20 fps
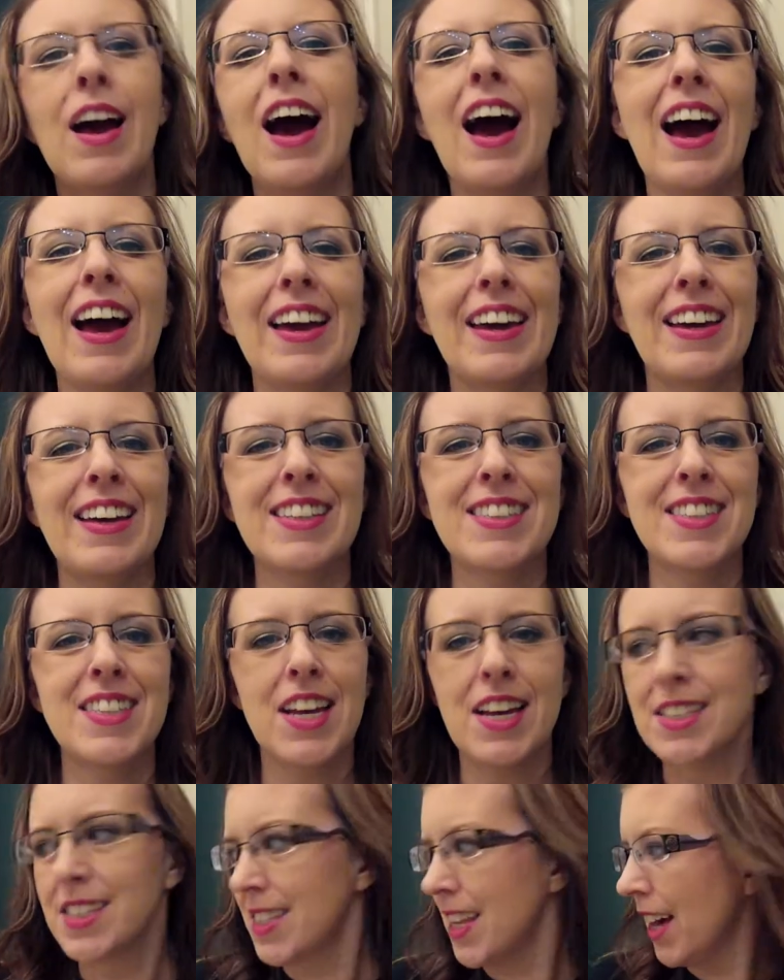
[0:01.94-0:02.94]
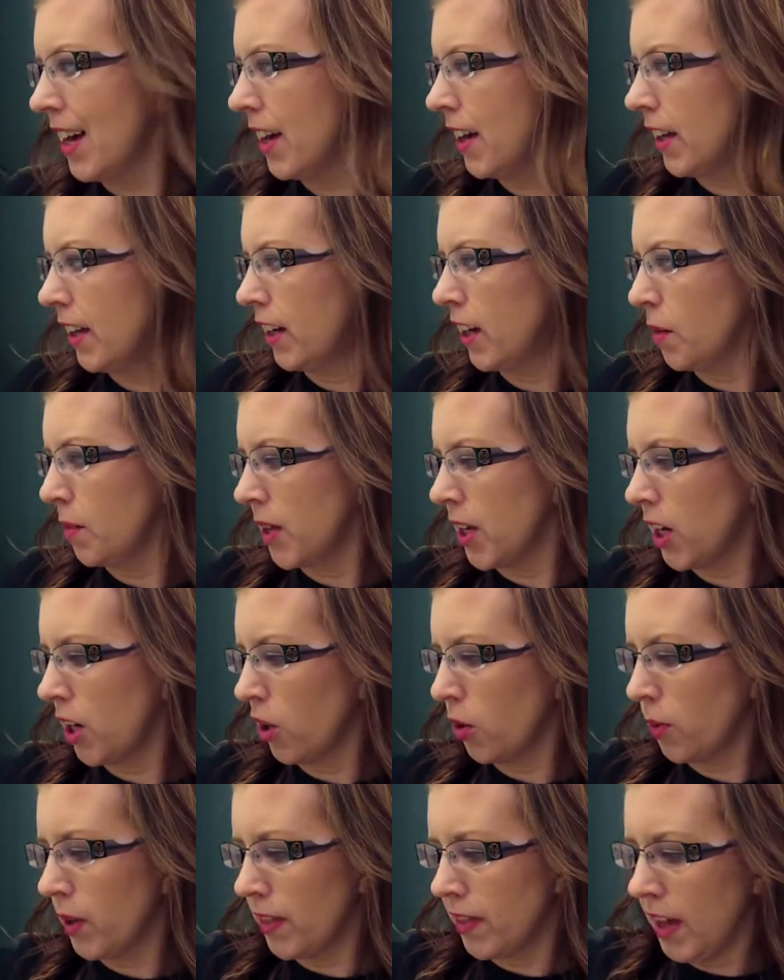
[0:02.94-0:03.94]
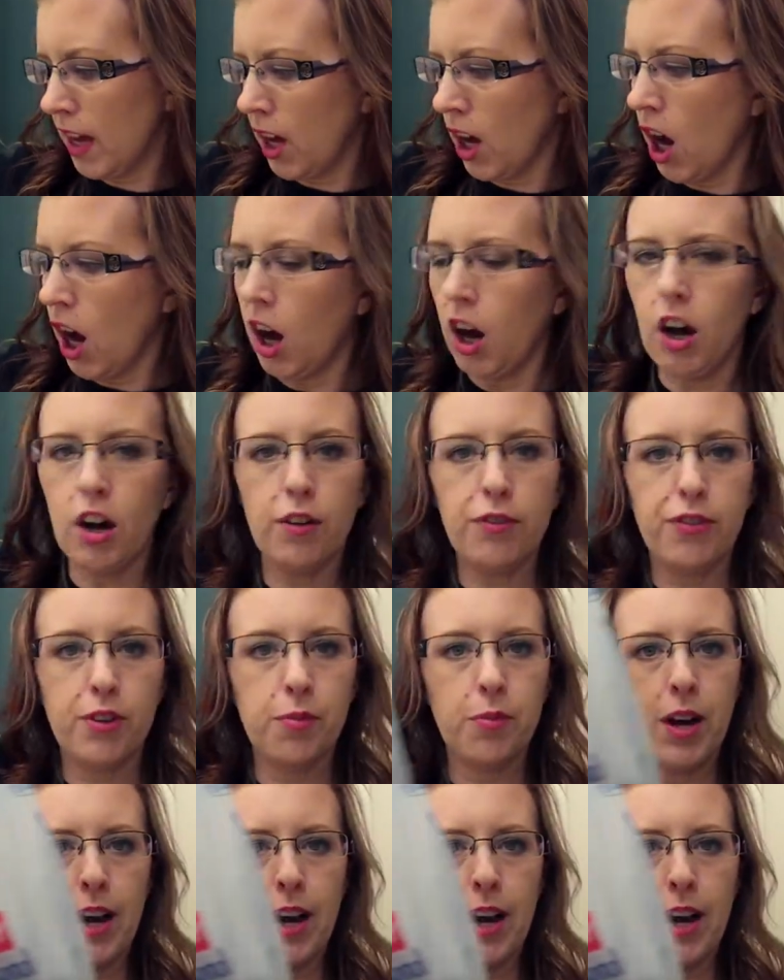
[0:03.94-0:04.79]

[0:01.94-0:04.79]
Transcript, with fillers: Hi, it's Tessa, and I'm here with a haul from